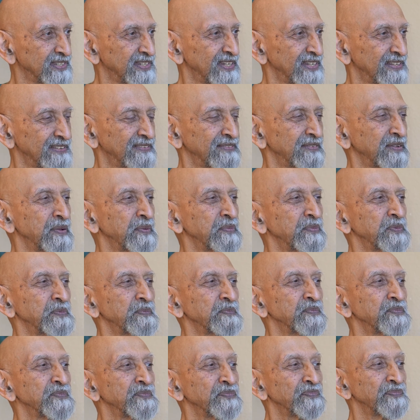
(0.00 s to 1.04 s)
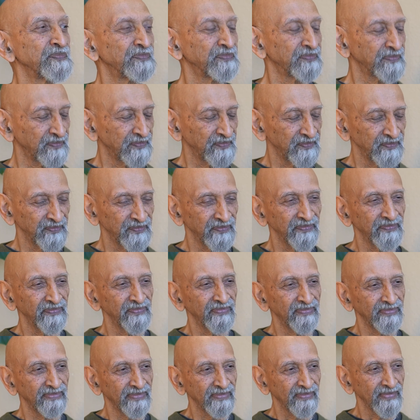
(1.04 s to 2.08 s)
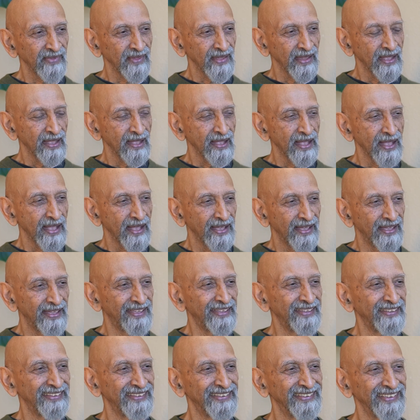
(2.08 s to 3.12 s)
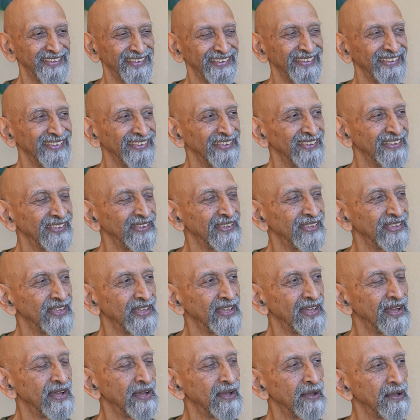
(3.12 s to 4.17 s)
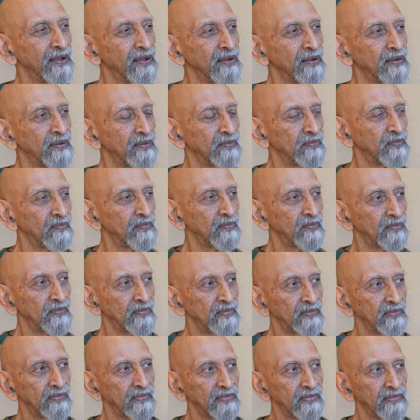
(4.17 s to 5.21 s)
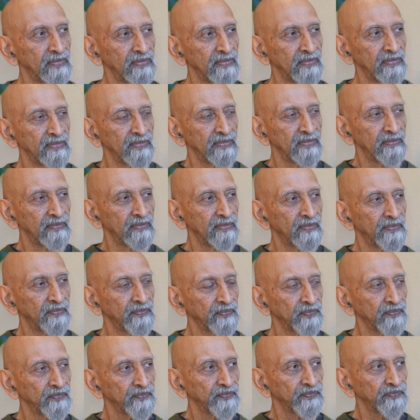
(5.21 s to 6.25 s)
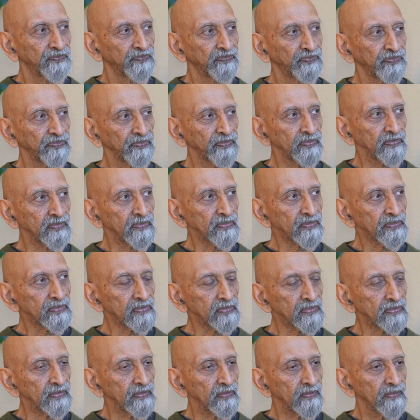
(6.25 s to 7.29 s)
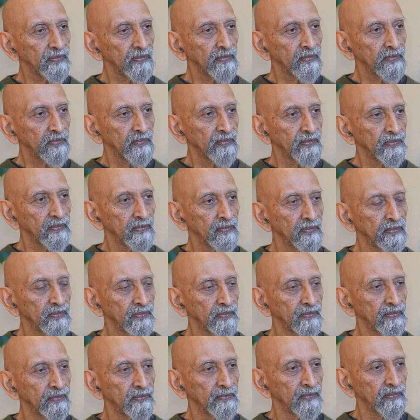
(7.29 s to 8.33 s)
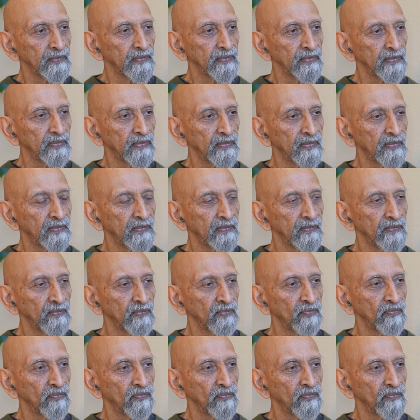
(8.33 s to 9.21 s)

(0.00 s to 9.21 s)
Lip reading: Okay. Oh, the tigers are. Okay. So can you say a little bit about how that pose is different from shoulder stand, for example, energetically?